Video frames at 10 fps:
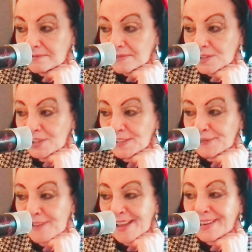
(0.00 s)
She's
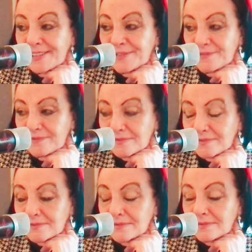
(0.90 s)
fine.
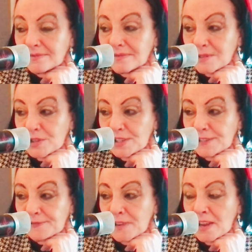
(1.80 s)

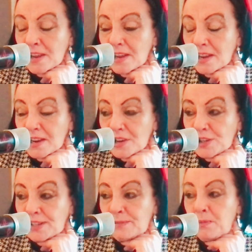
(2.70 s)
She's
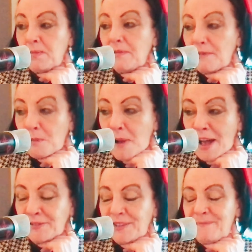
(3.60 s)
she's
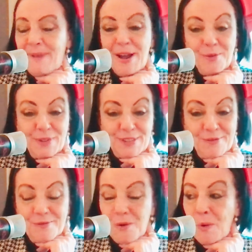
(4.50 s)
wafting backwards
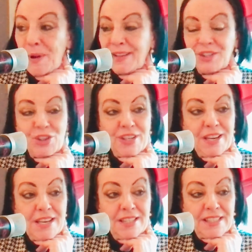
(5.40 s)
and forwards.
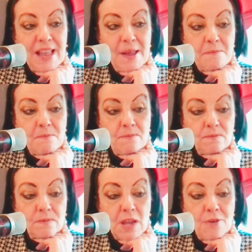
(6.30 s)
She's um,
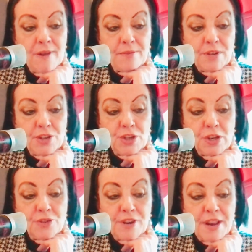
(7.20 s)
around her
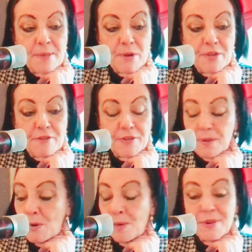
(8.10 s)
children and her mother at the
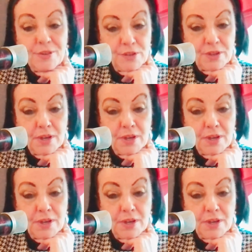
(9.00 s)
moment.